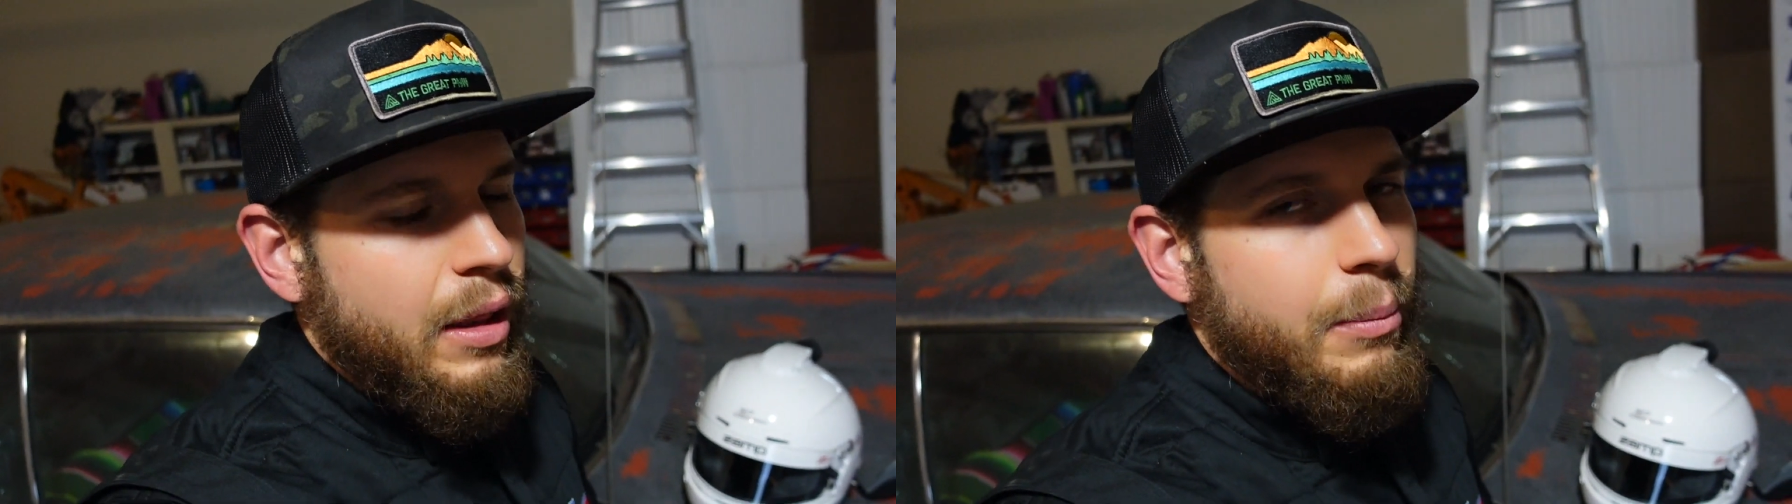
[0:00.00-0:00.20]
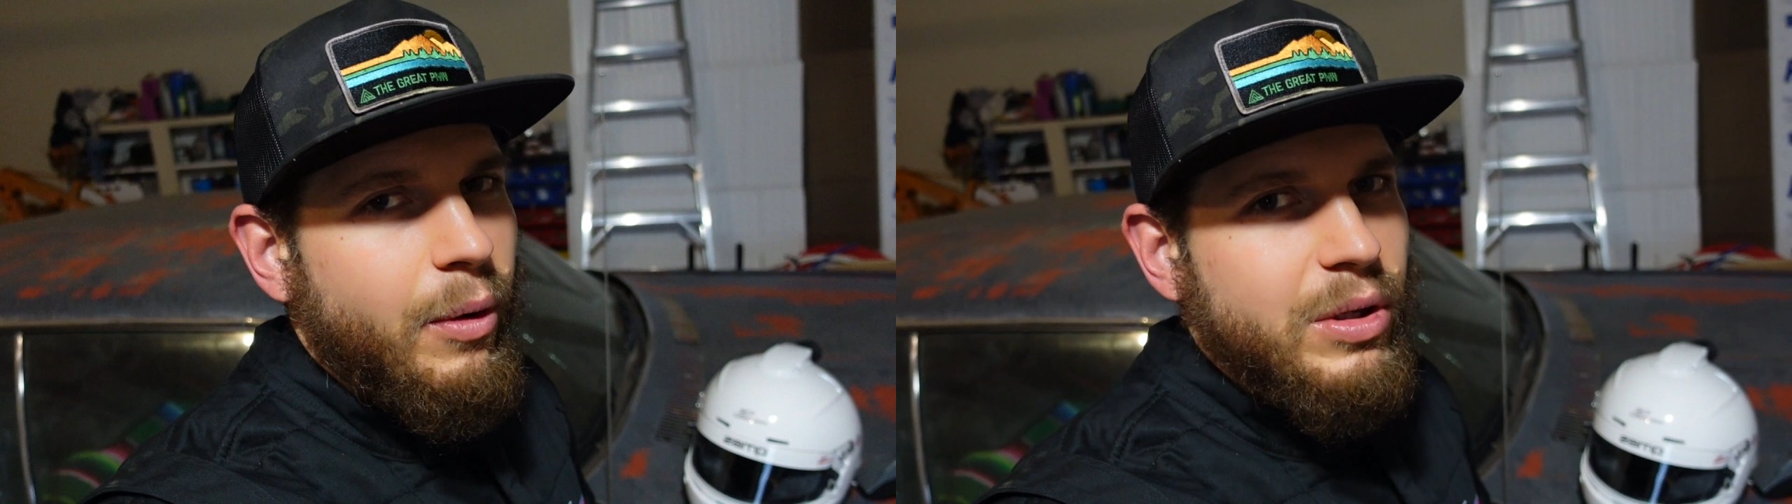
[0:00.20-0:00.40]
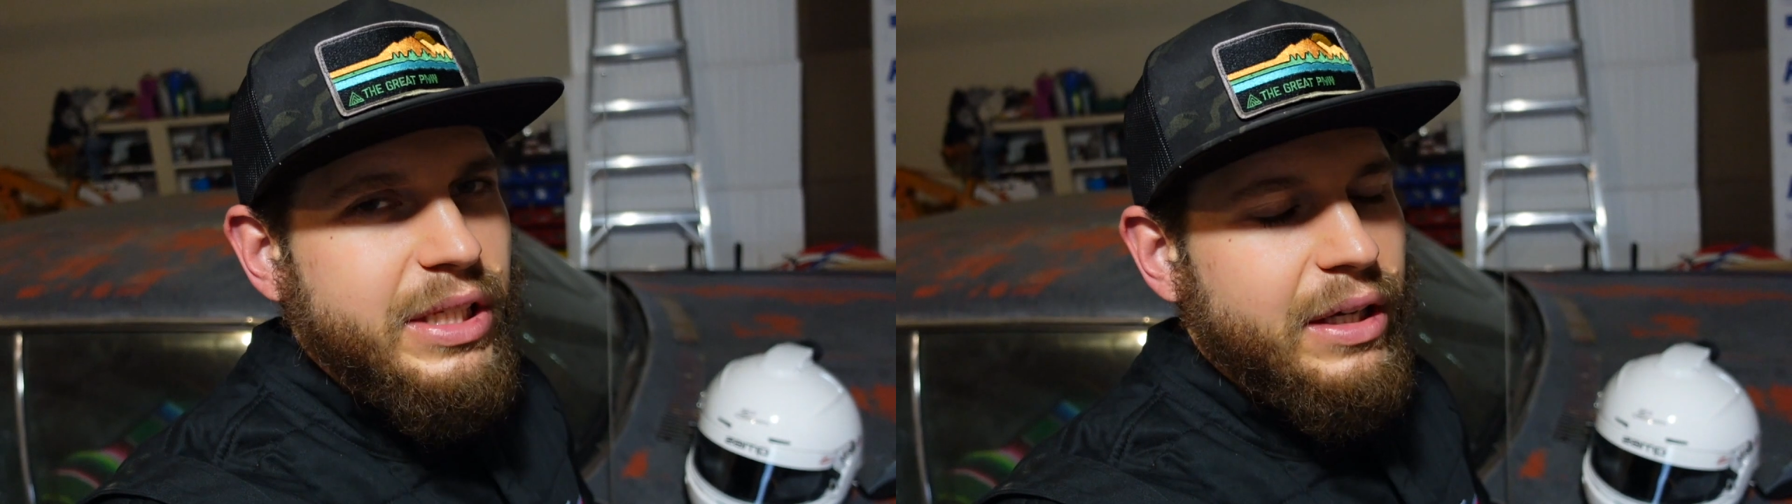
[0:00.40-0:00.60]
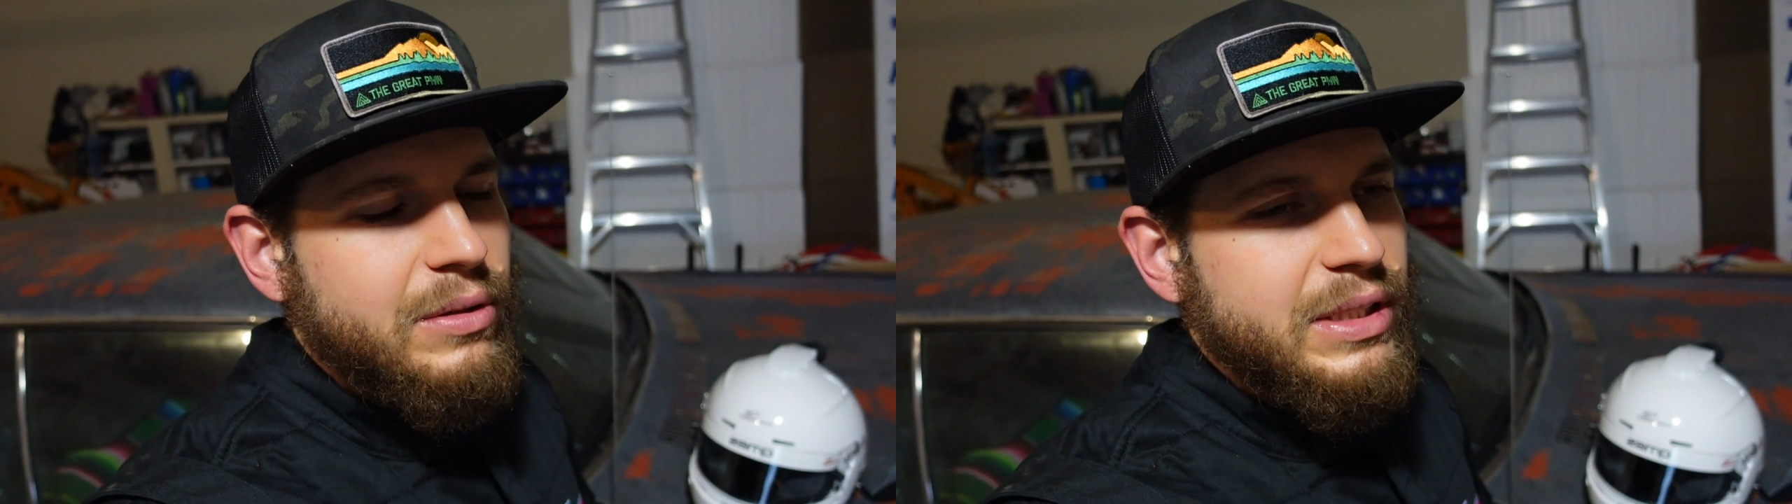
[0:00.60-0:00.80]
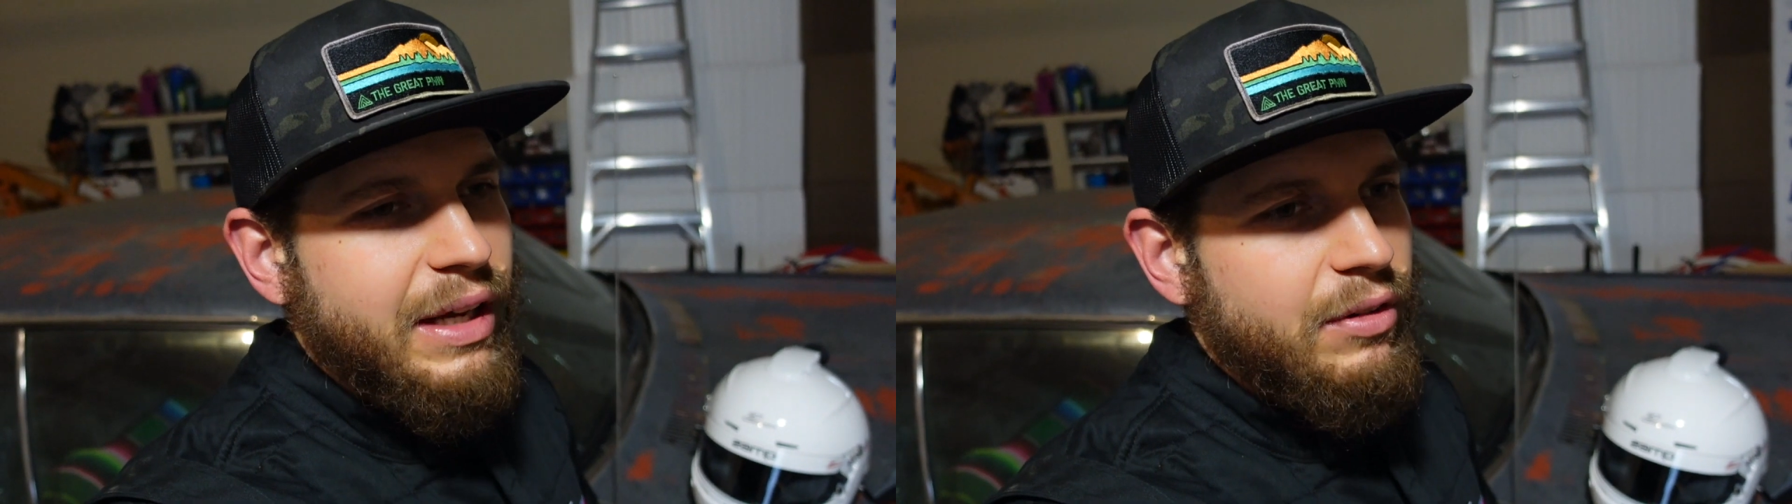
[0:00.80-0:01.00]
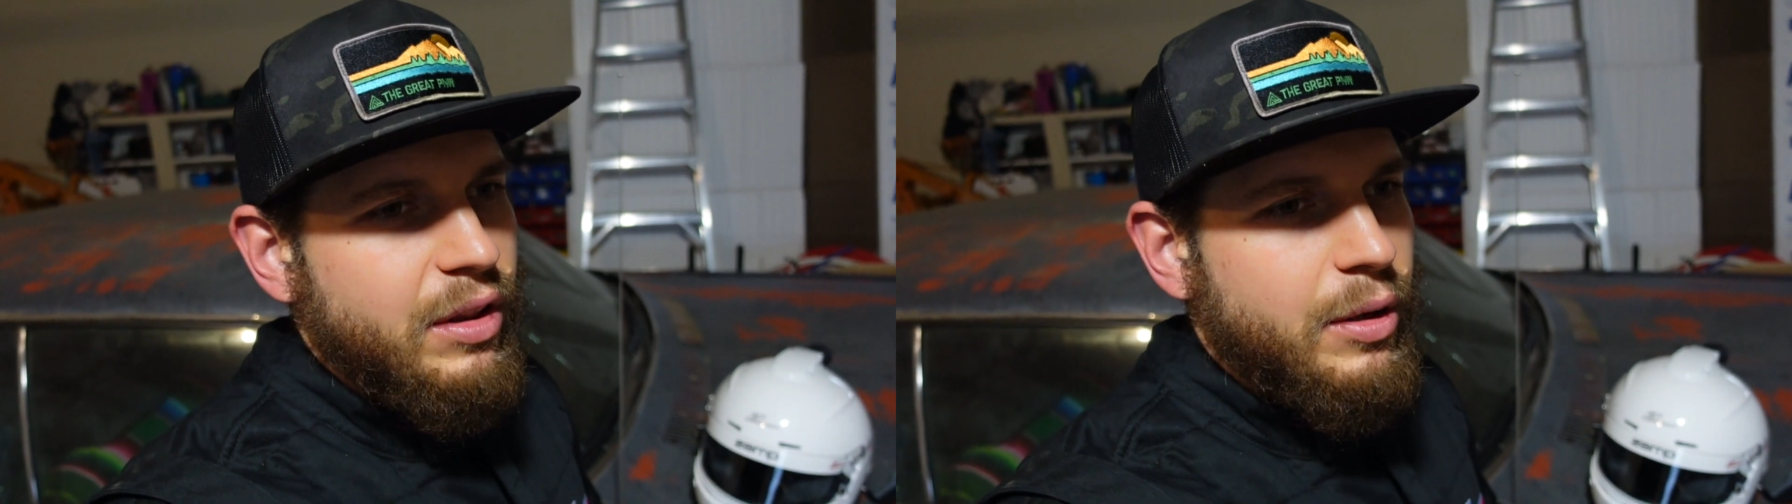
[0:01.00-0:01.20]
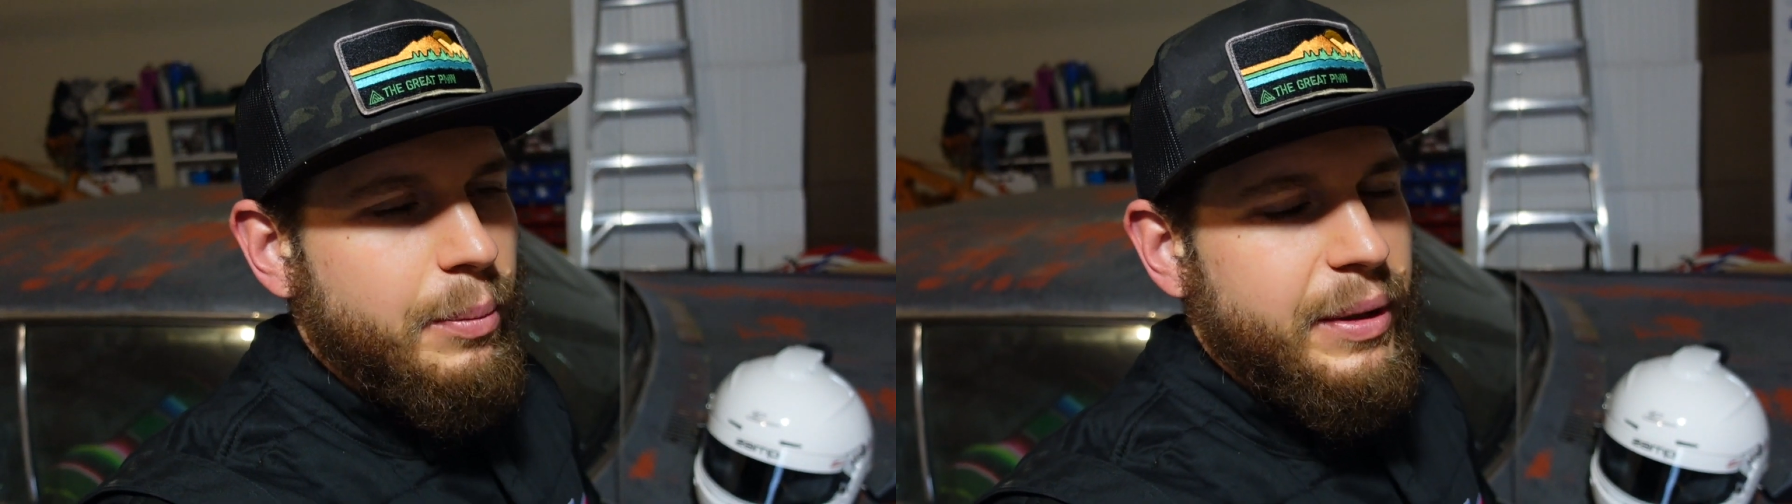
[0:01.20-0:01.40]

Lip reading: The motorcycles have a little